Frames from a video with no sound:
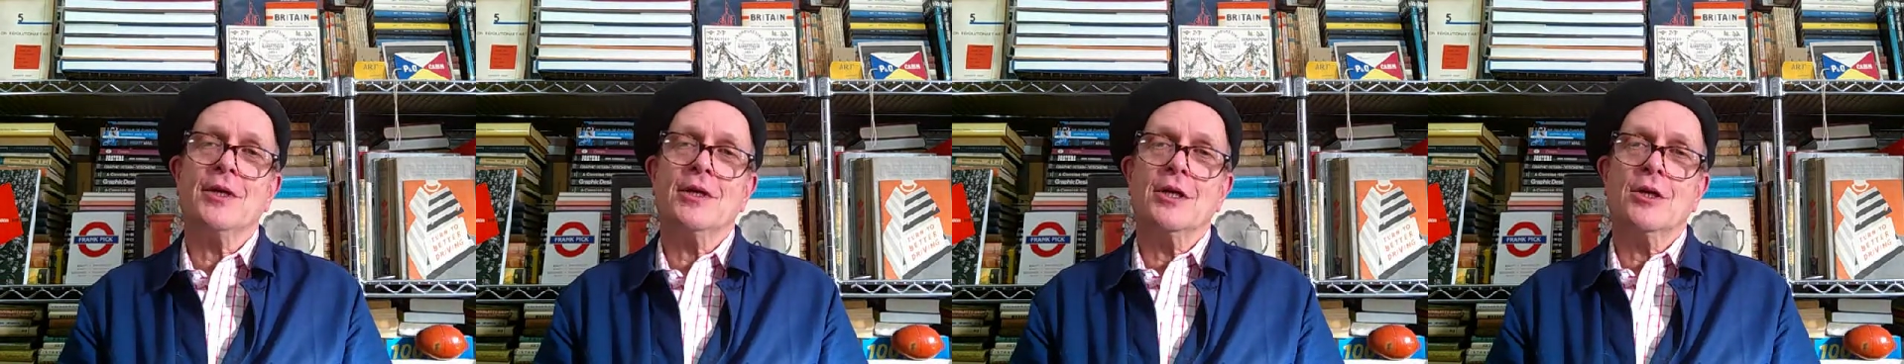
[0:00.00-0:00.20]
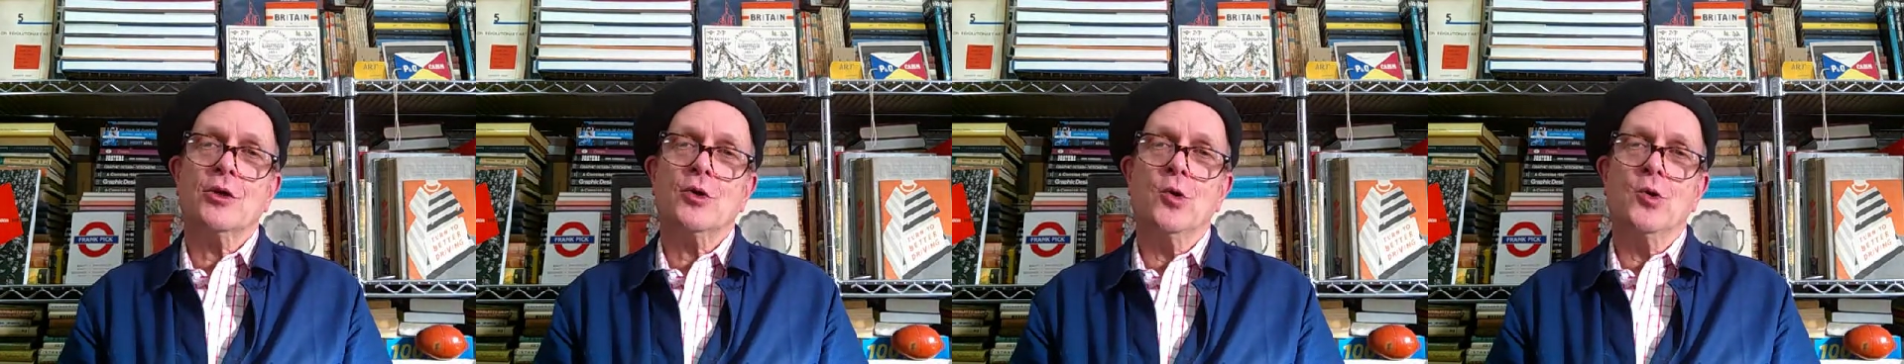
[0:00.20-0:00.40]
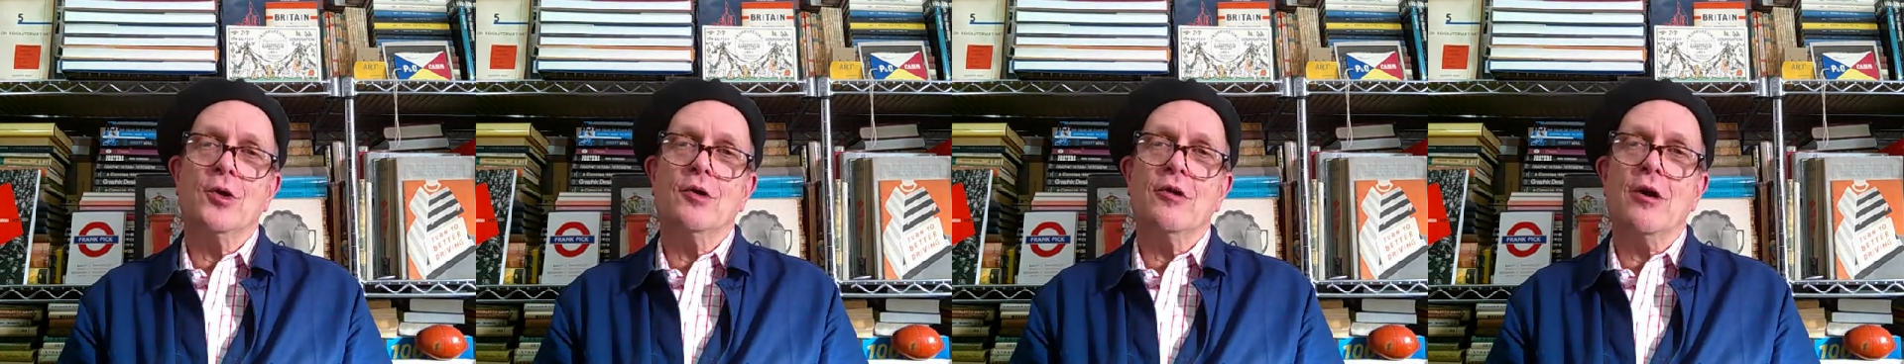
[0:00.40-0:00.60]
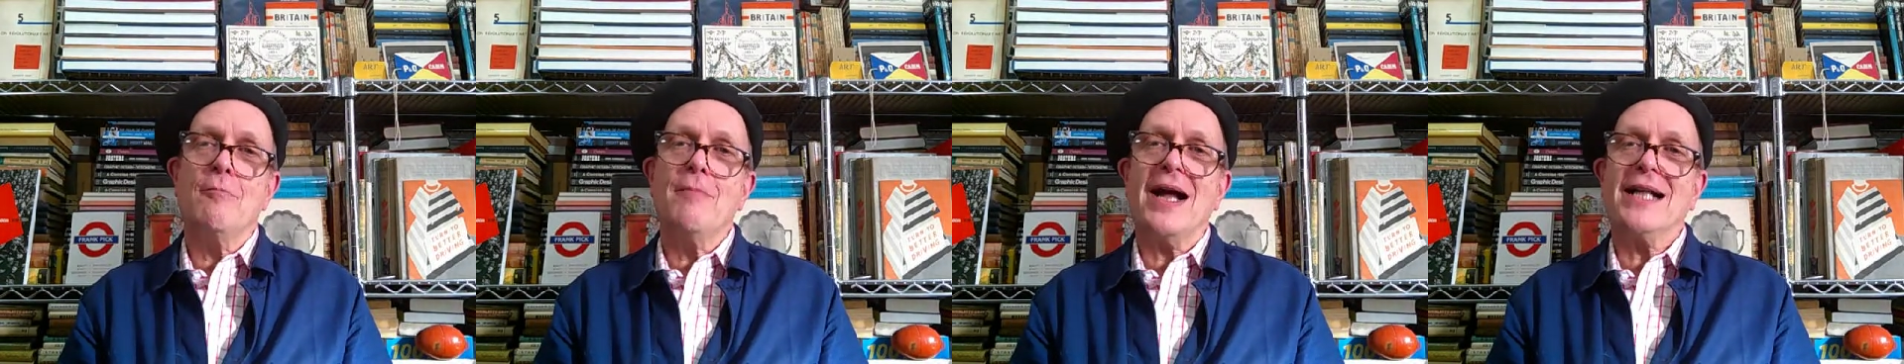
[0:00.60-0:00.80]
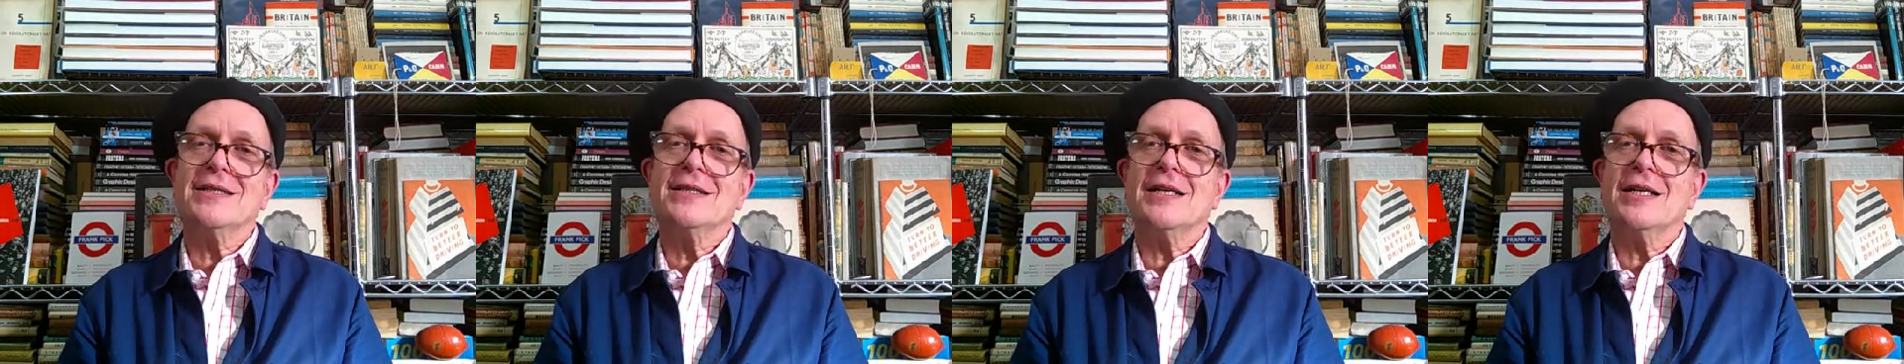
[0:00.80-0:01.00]
called The
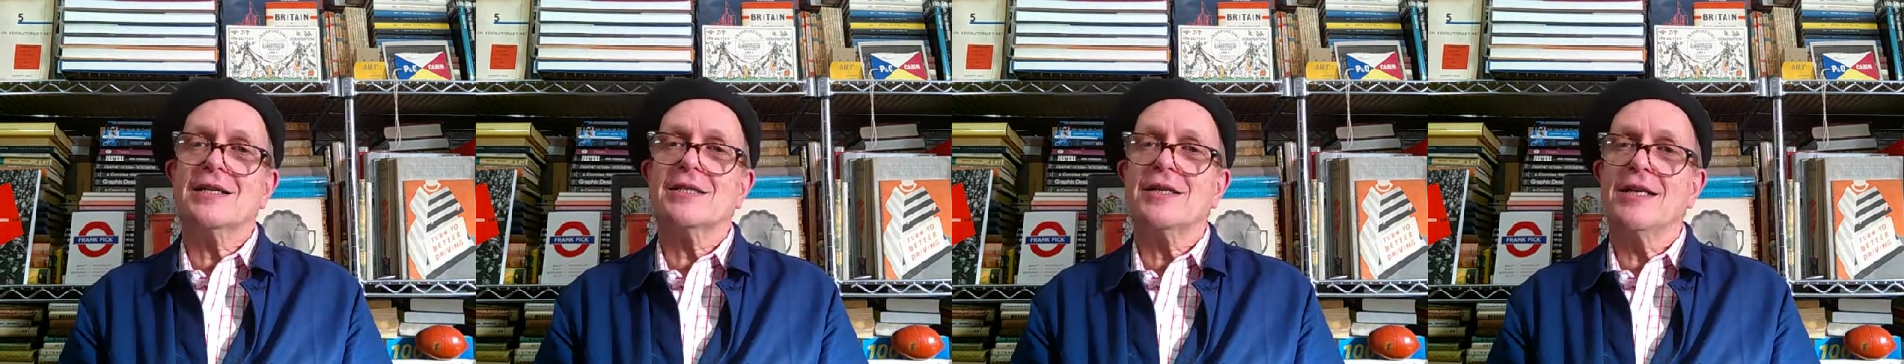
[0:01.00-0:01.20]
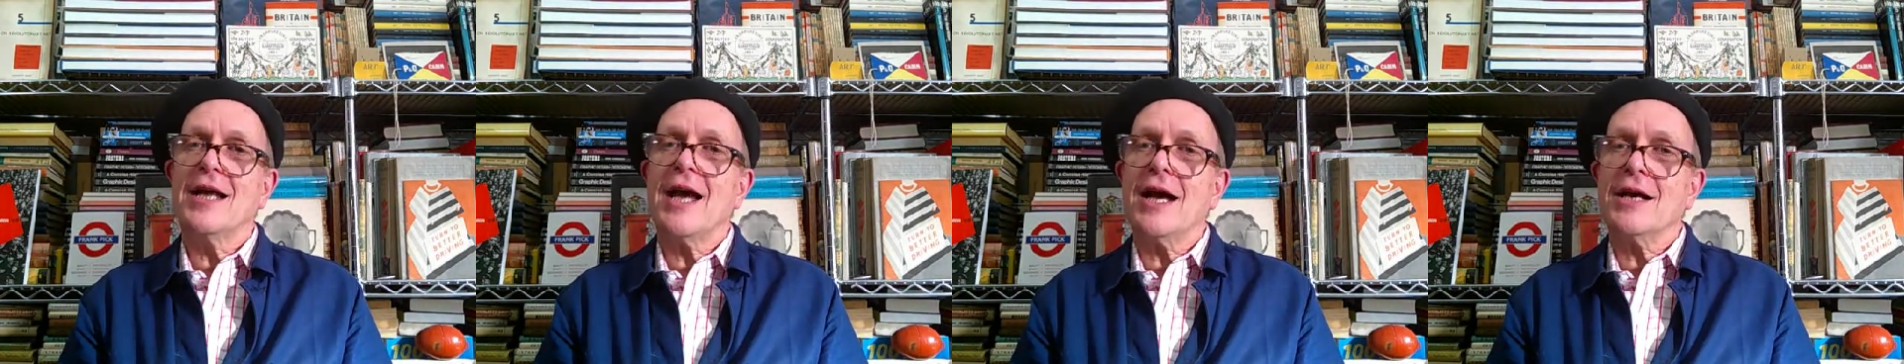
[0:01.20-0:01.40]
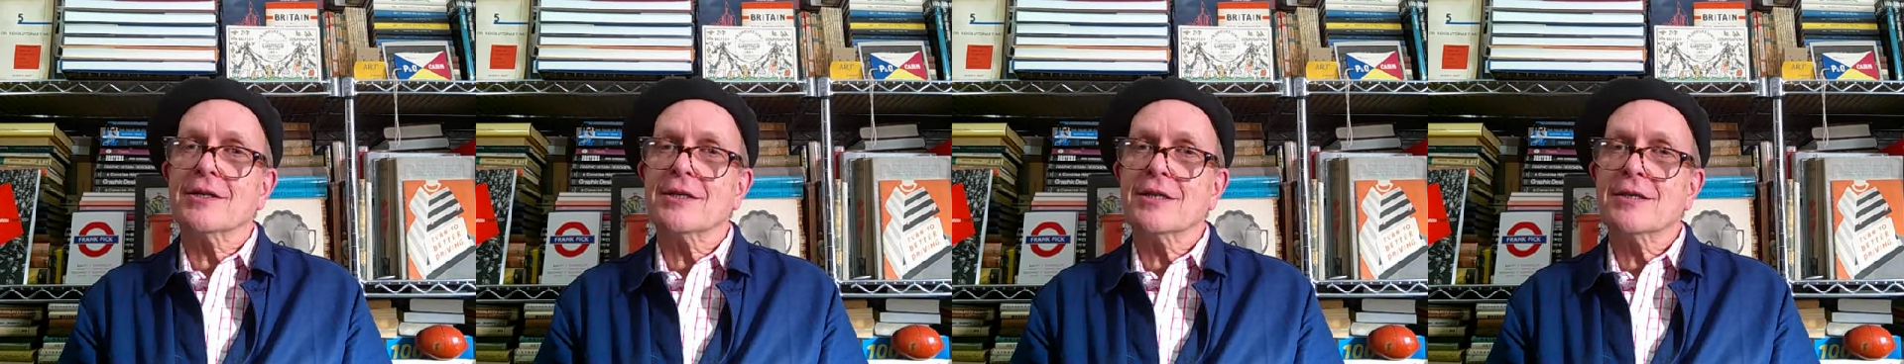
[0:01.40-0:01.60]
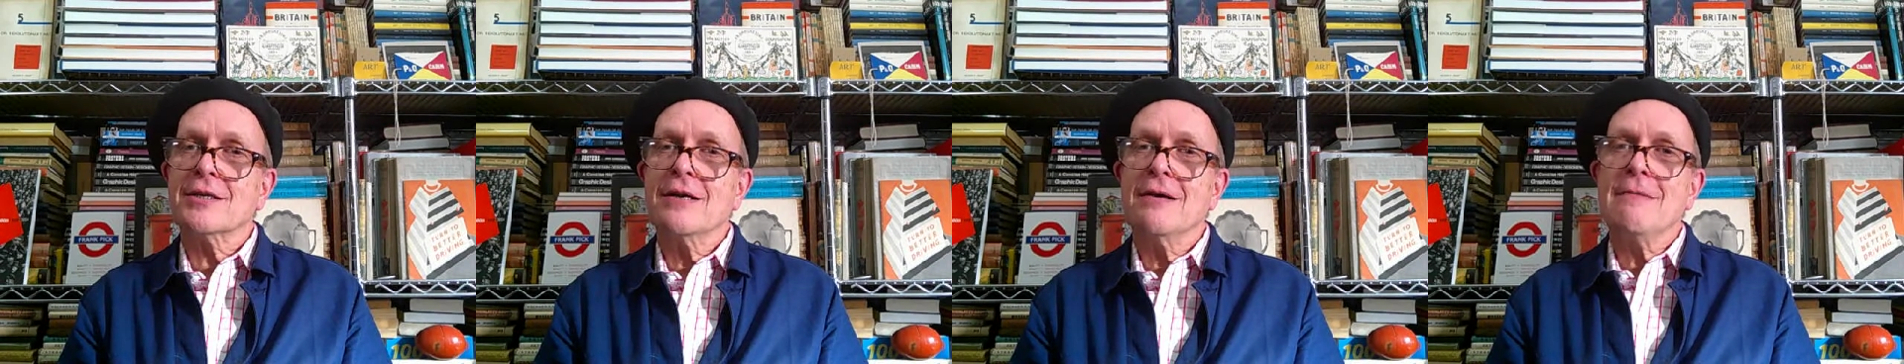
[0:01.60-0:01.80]
Romantics and Us.